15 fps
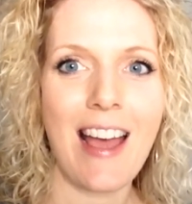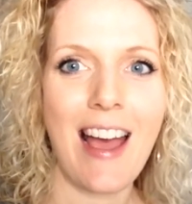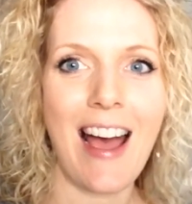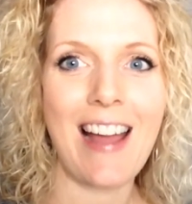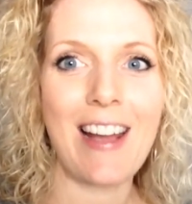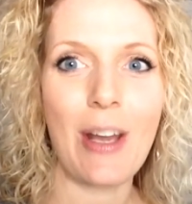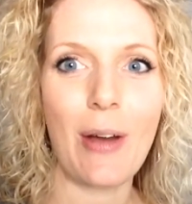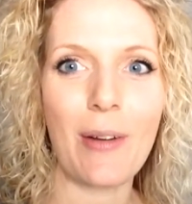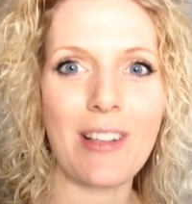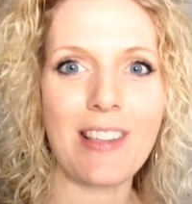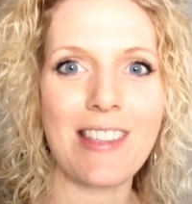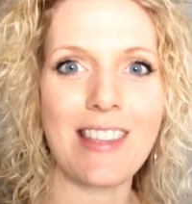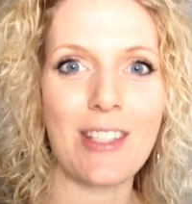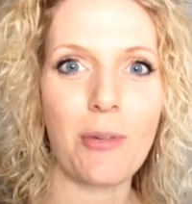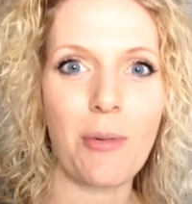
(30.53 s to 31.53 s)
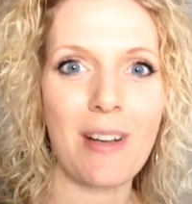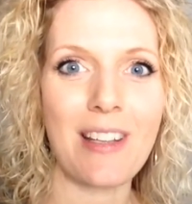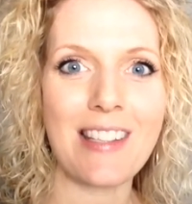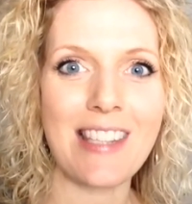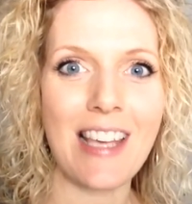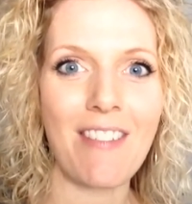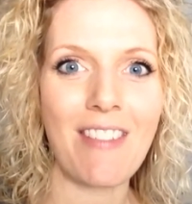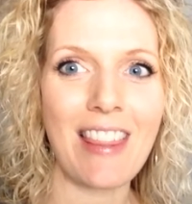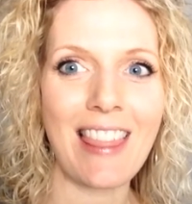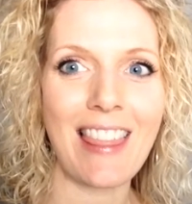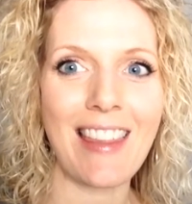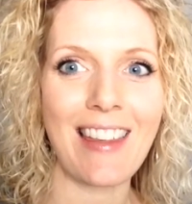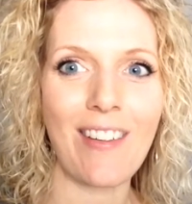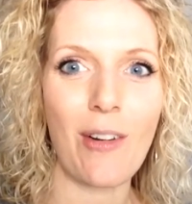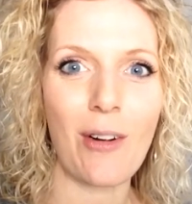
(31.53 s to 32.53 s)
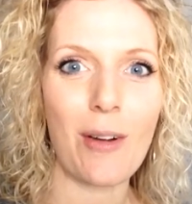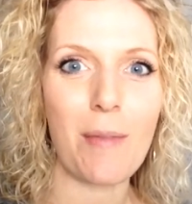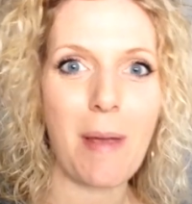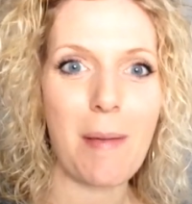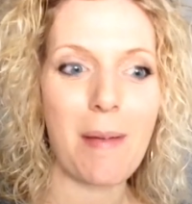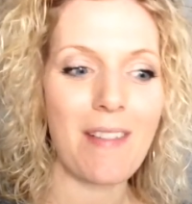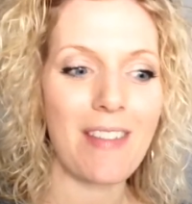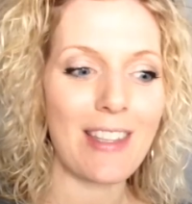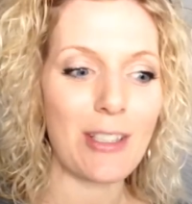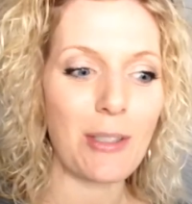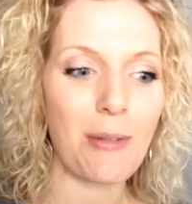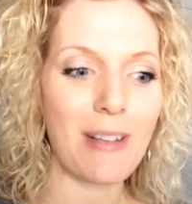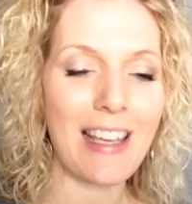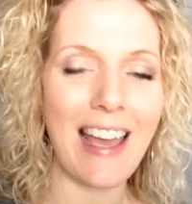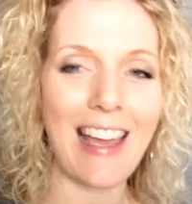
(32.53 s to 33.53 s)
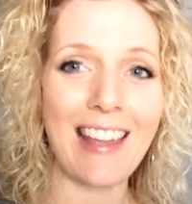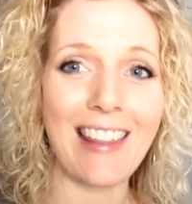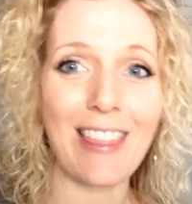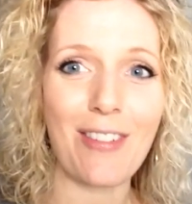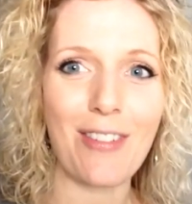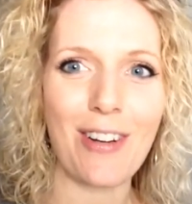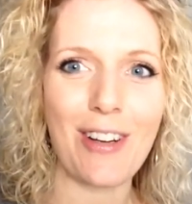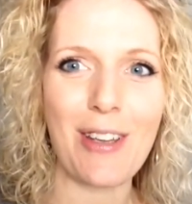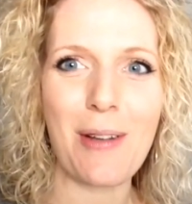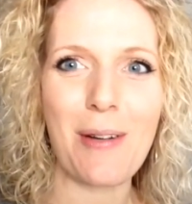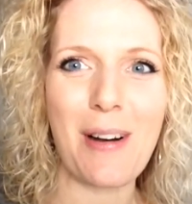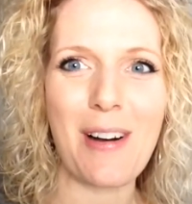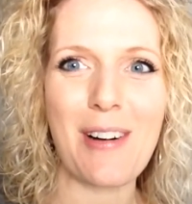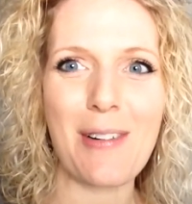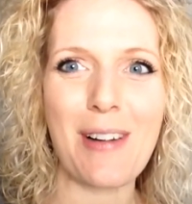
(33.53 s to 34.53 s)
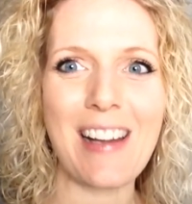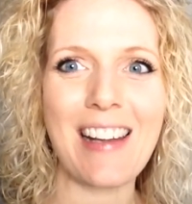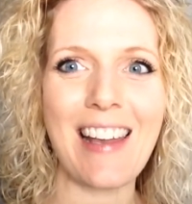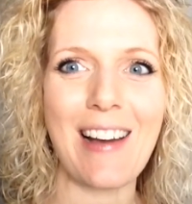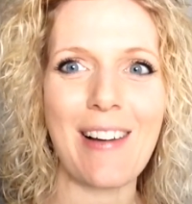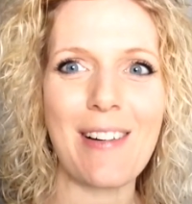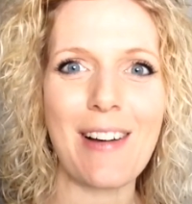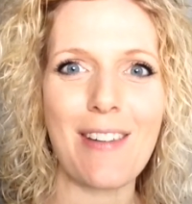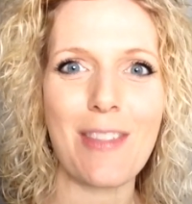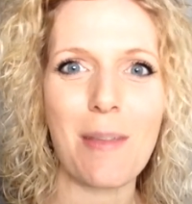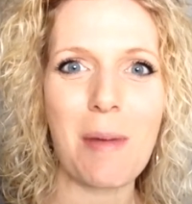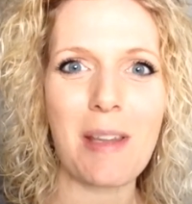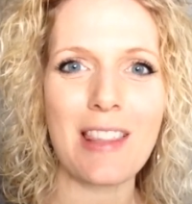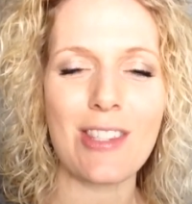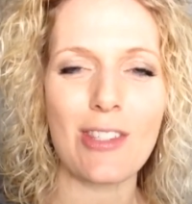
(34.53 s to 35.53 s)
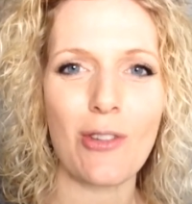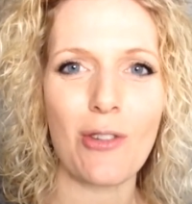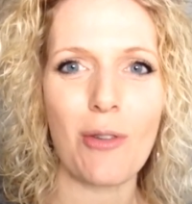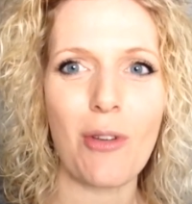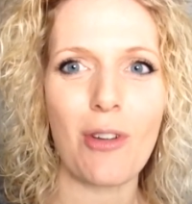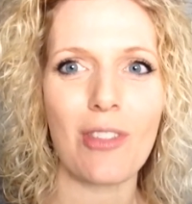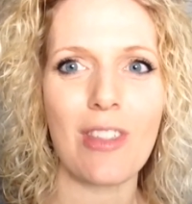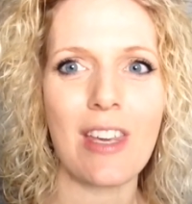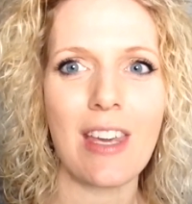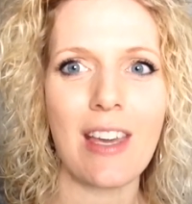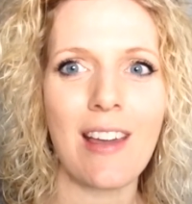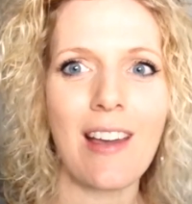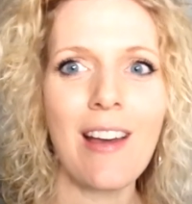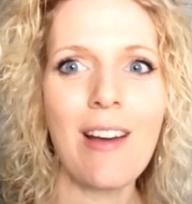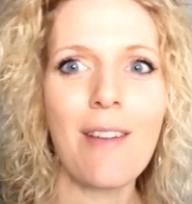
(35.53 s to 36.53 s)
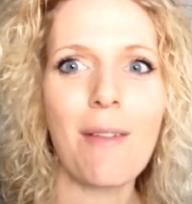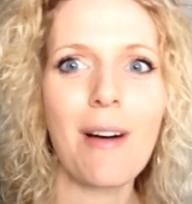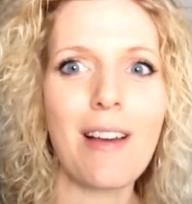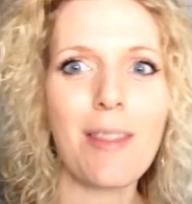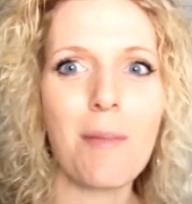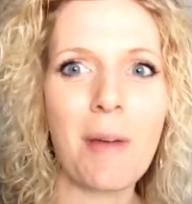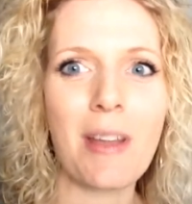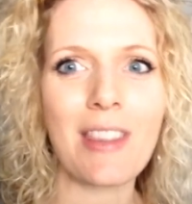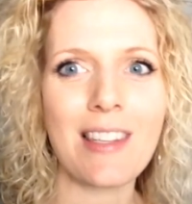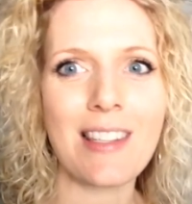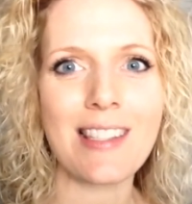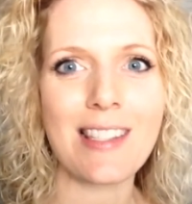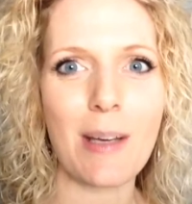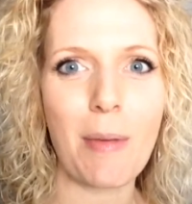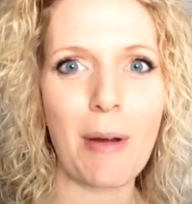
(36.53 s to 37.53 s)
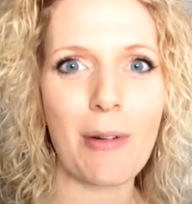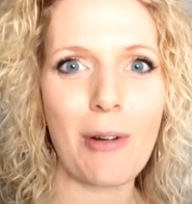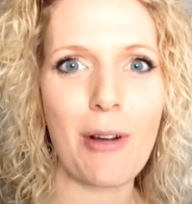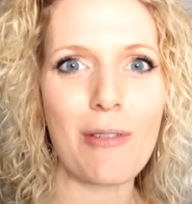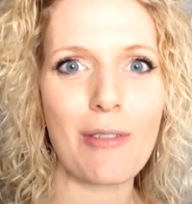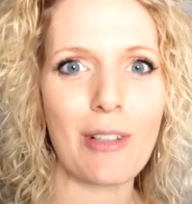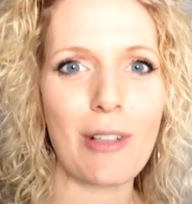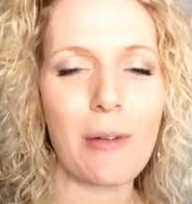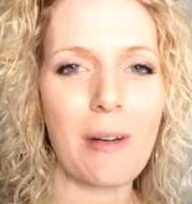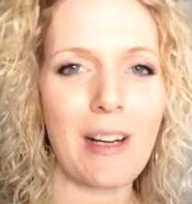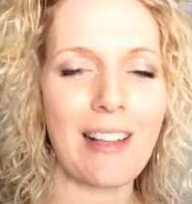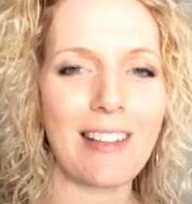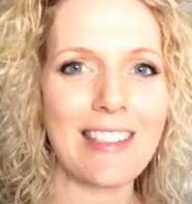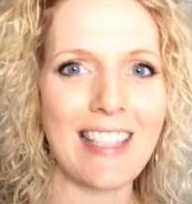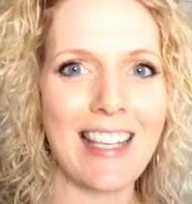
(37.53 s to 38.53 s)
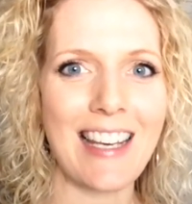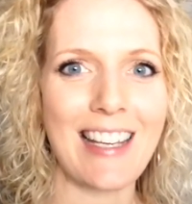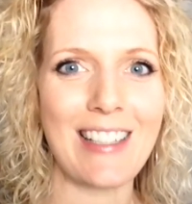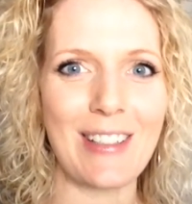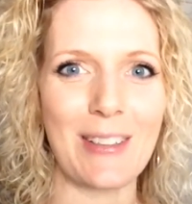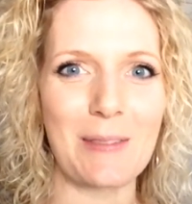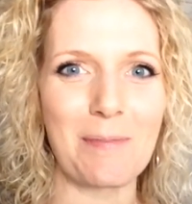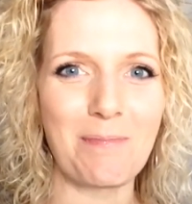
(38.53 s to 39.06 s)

I know it's the 27th or maybe even the 28th for you all right now of the month, so you're thinking, well, the month is about over, what else can I do?